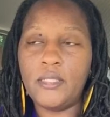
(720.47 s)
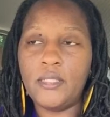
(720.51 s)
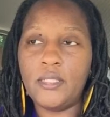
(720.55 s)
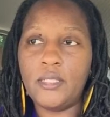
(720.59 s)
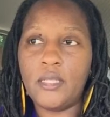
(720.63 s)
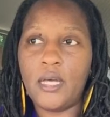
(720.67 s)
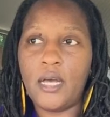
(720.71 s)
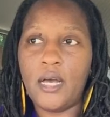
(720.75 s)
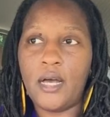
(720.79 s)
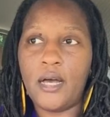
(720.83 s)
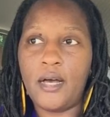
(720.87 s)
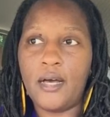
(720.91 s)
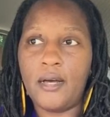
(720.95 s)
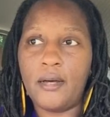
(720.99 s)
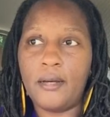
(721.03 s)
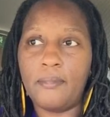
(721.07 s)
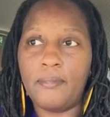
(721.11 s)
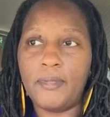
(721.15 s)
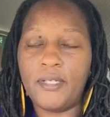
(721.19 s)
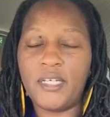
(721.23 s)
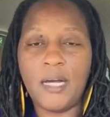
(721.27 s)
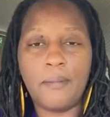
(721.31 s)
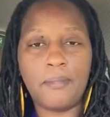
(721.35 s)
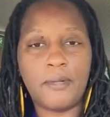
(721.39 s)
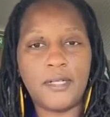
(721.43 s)

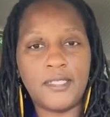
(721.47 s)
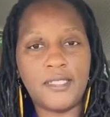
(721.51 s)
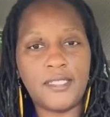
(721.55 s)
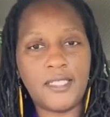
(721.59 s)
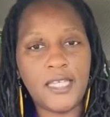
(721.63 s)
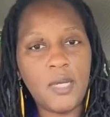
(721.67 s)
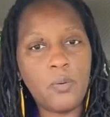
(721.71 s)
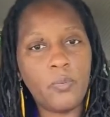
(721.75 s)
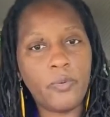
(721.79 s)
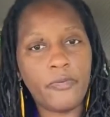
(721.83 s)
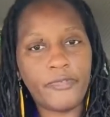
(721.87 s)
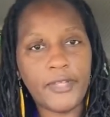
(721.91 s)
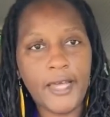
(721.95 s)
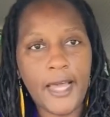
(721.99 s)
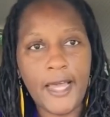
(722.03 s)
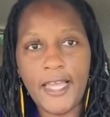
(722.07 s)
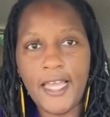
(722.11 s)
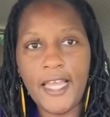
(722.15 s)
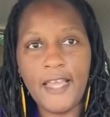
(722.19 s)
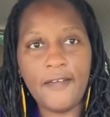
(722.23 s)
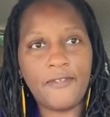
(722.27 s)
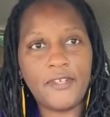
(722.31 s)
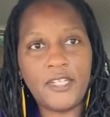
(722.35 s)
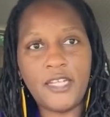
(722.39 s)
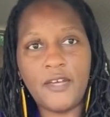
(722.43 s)
become content with that,
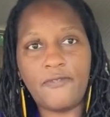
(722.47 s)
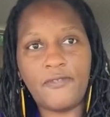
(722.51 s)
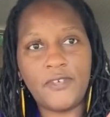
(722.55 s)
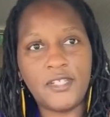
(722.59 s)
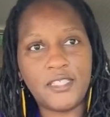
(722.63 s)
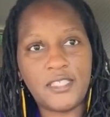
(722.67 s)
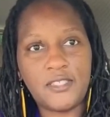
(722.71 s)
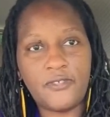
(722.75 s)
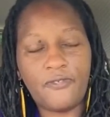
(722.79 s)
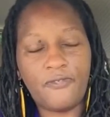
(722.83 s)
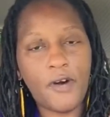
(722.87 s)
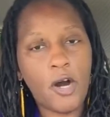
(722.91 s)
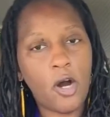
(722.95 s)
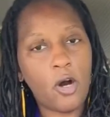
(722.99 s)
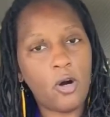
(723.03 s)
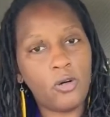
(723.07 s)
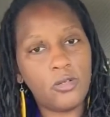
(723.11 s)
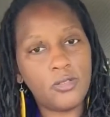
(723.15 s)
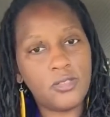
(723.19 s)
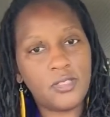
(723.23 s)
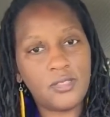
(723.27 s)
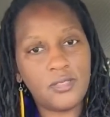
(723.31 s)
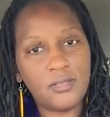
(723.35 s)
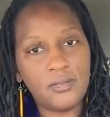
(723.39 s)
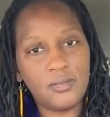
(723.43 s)
even if it's
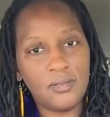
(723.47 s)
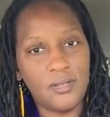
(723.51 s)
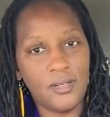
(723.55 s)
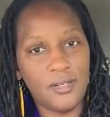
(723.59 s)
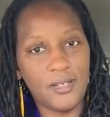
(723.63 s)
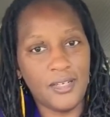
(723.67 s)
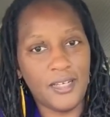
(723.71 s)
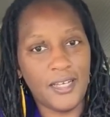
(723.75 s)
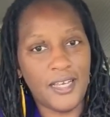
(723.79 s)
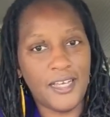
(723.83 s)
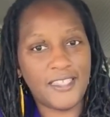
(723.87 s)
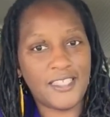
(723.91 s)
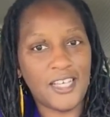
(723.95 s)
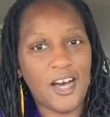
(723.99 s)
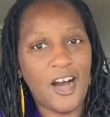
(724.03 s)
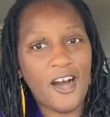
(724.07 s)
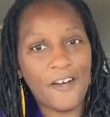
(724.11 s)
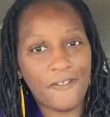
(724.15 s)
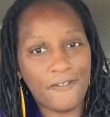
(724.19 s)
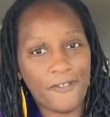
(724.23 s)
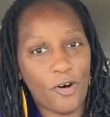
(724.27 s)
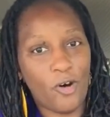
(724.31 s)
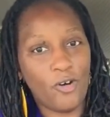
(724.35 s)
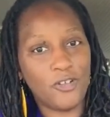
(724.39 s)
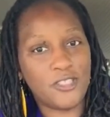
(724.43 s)
false. It's our
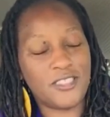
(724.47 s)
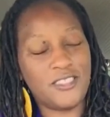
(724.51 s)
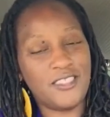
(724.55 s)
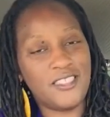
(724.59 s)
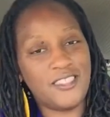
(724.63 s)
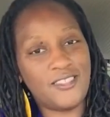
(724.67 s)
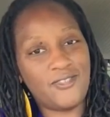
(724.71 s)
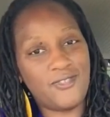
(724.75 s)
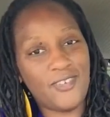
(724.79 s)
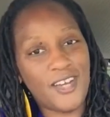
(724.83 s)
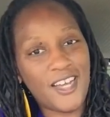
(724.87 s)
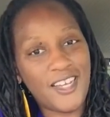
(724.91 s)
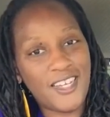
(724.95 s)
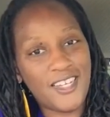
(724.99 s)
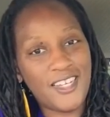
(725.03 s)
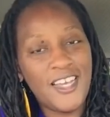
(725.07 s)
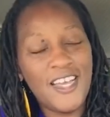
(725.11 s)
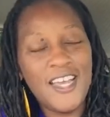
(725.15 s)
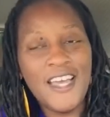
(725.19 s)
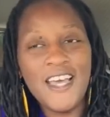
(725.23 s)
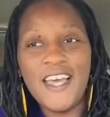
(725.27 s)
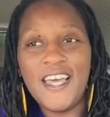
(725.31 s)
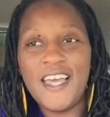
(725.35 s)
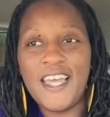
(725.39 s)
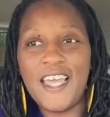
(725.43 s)
falseness, right?
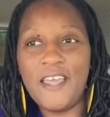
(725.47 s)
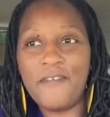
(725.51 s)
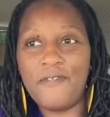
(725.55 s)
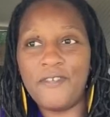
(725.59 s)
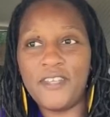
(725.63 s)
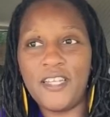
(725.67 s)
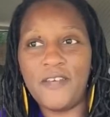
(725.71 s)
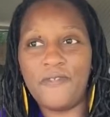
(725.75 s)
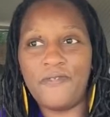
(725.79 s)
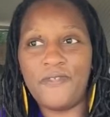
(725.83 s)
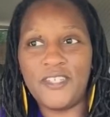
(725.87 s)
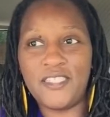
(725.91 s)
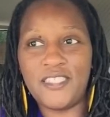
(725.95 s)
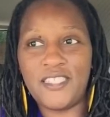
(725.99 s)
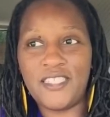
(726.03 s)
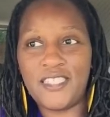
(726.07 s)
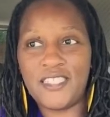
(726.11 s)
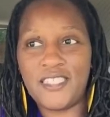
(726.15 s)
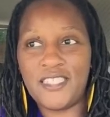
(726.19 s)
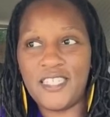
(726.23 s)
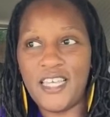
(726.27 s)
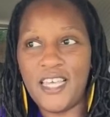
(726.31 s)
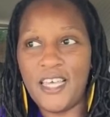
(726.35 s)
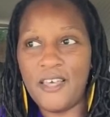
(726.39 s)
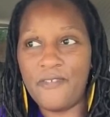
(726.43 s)
Even if
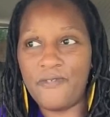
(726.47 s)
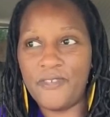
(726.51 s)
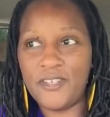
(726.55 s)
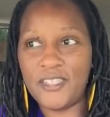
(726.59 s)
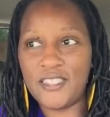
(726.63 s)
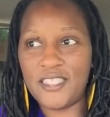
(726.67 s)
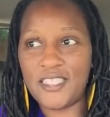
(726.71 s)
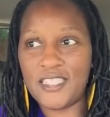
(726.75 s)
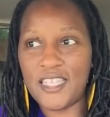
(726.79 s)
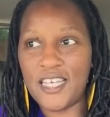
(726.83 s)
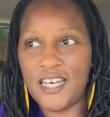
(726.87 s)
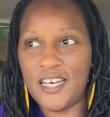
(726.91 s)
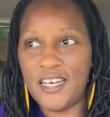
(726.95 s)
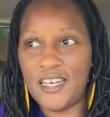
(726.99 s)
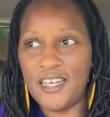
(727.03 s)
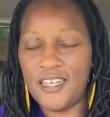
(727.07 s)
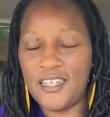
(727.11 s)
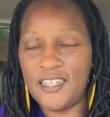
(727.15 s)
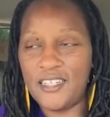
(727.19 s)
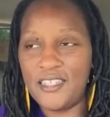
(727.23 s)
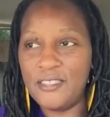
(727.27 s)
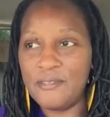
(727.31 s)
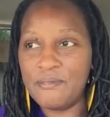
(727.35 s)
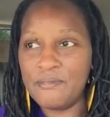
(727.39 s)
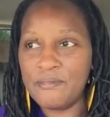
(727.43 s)
it's
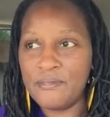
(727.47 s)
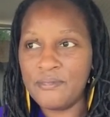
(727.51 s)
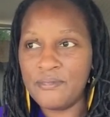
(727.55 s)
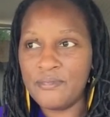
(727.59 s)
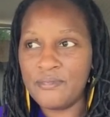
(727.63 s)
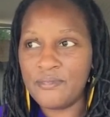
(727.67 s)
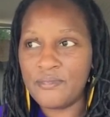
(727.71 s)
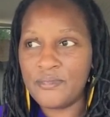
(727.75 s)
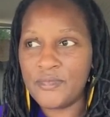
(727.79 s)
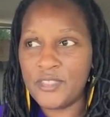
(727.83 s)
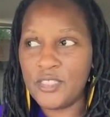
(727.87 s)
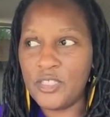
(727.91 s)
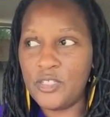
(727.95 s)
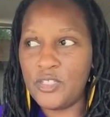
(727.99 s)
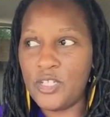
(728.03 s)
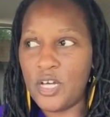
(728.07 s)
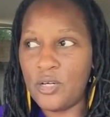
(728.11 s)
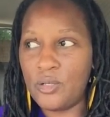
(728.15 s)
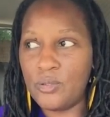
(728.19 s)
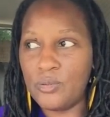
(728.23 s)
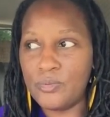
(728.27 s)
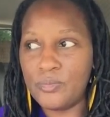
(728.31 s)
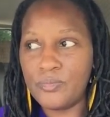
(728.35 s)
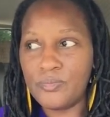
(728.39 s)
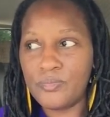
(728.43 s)
you
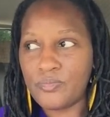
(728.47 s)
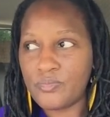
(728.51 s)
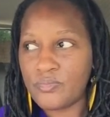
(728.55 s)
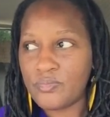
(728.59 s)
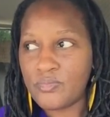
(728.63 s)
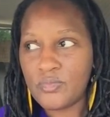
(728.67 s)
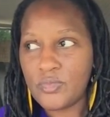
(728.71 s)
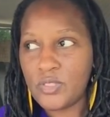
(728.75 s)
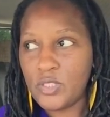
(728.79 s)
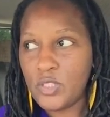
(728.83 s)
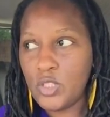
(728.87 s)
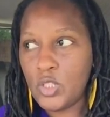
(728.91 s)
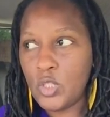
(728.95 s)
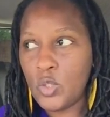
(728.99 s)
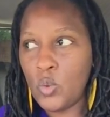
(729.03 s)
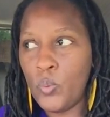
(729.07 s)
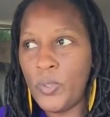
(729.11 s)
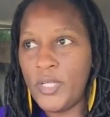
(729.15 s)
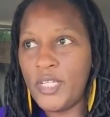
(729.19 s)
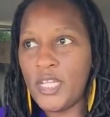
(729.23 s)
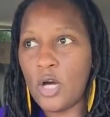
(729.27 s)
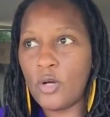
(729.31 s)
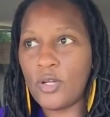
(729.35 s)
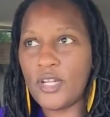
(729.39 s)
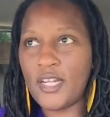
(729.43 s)
know,
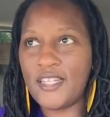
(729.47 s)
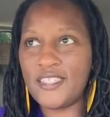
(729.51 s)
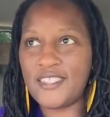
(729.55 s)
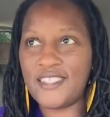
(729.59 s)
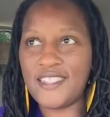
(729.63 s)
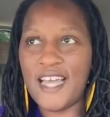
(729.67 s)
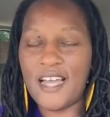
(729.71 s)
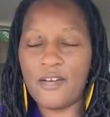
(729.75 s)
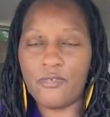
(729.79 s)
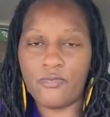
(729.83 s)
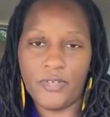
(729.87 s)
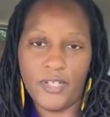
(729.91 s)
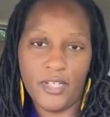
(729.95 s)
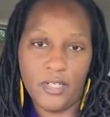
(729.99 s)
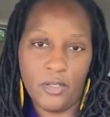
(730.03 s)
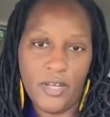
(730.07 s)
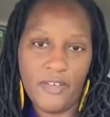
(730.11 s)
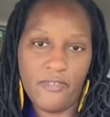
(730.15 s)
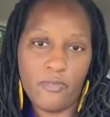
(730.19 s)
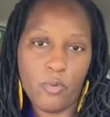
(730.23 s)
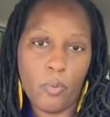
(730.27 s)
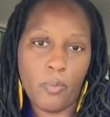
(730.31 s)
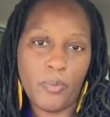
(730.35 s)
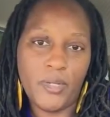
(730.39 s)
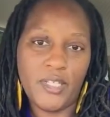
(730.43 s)
we know that it's not real,
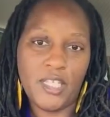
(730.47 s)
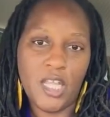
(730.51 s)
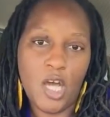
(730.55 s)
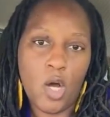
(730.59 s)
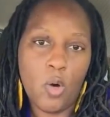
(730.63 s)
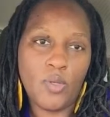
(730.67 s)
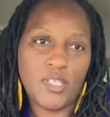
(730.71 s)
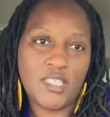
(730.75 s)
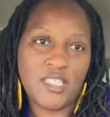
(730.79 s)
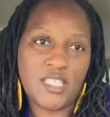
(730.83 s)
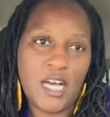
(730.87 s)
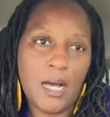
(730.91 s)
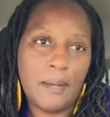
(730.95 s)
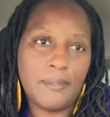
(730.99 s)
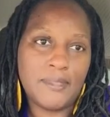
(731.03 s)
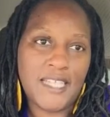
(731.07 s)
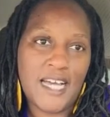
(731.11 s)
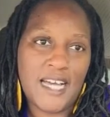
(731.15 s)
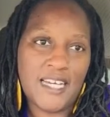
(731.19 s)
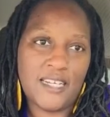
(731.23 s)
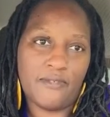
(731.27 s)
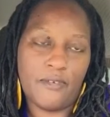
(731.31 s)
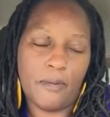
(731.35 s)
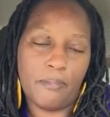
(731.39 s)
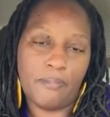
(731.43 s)
even when we know it comes
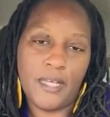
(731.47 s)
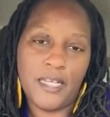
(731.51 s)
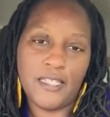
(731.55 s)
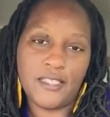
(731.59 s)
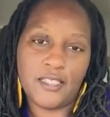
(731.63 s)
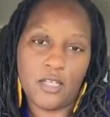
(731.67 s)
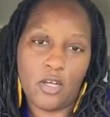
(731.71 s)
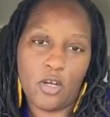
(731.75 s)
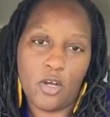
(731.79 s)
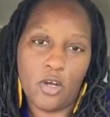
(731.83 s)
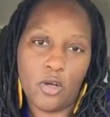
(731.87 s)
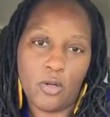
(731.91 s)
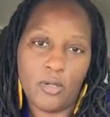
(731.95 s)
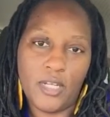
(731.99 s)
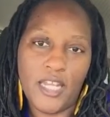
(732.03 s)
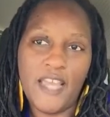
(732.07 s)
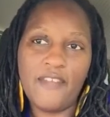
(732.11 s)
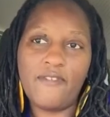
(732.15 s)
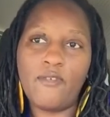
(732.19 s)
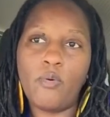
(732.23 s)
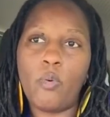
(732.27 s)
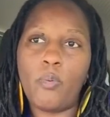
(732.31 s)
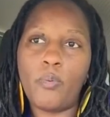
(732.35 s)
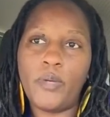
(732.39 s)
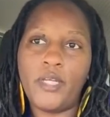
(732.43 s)
out of a place of hurt,
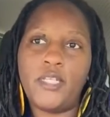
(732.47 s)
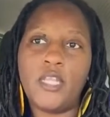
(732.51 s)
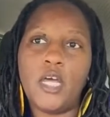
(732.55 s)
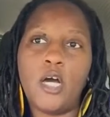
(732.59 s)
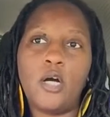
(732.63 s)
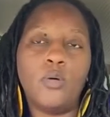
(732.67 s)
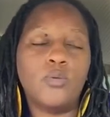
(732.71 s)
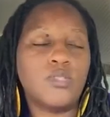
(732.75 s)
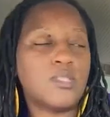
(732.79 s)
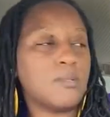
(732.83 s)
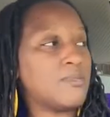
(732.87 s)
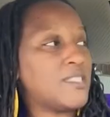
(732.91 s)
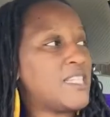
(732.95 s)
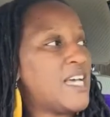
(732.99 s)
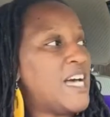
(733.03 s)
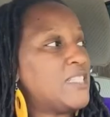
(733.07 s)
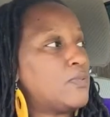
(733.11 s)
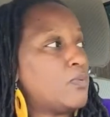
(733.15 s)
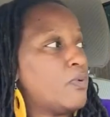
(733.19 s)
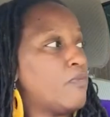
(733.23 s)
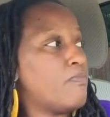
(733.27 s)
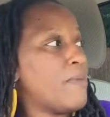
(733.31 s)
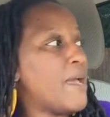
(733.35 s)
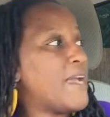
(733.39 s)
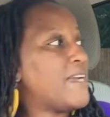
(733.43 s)
even when we know
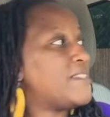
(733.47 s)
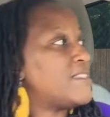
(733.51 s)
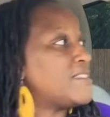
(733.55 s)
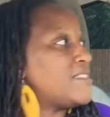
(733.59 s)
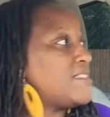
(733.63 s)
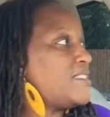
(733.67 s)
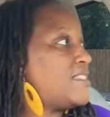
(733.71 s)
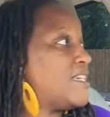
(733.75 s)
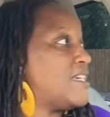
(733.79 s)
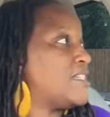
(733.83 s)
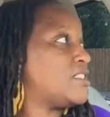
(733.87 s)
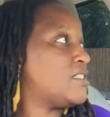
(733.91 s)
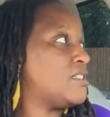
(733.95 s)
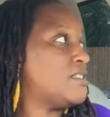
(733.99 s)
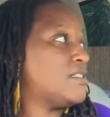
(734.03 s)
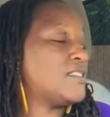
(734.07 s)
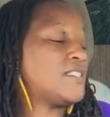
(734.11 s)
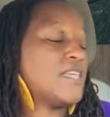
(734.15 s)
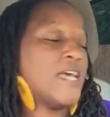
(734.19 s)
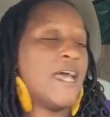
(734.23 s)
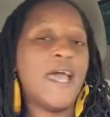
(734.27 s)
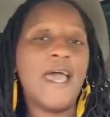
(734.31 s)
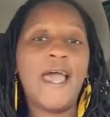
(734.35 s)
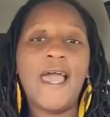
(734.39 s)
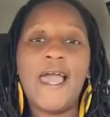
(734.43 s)
sometimes we've made decisions
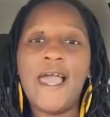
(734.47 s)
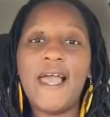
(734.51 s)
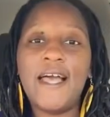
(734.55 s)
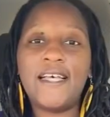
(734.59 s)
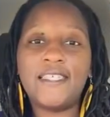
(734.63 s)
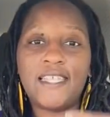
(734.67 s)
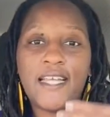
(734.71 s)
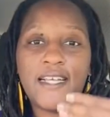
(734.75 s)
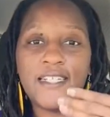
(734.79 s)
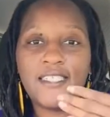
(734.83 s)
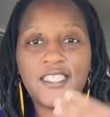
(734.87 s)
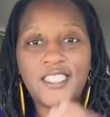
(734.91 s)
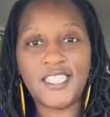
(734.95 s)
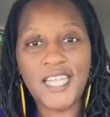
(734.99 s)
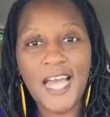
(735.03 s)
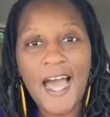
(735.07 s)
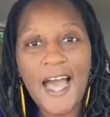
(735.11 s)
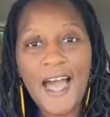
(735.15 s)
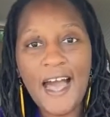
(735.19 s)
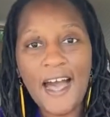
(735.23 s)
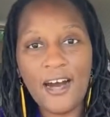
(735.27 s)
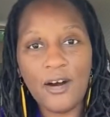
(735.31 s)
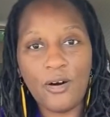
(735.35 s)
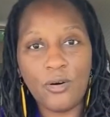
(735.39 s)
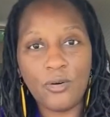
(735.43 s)
as a
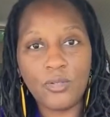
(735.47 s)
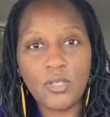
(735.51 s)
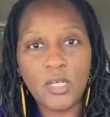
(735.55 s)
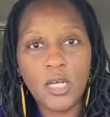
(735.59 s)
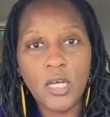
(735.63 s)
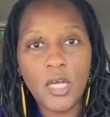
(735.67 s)
child